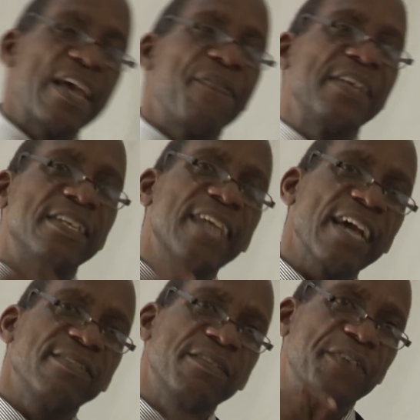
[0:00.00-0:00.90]
the
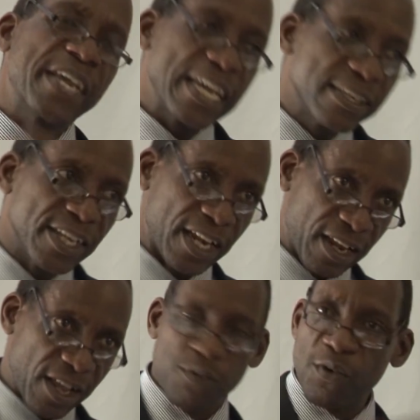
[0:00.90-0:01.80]
justification
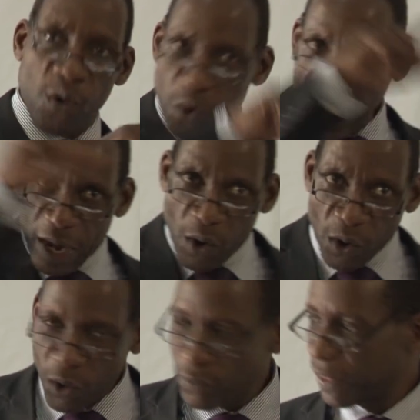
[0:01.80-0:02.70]
for going
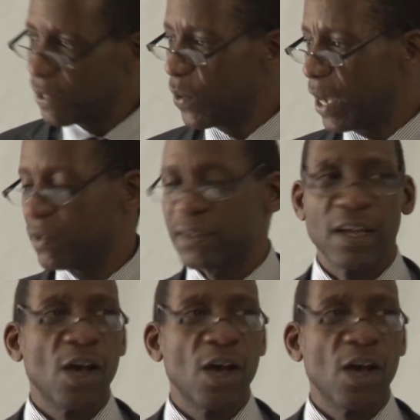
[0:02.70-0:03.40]
all over the world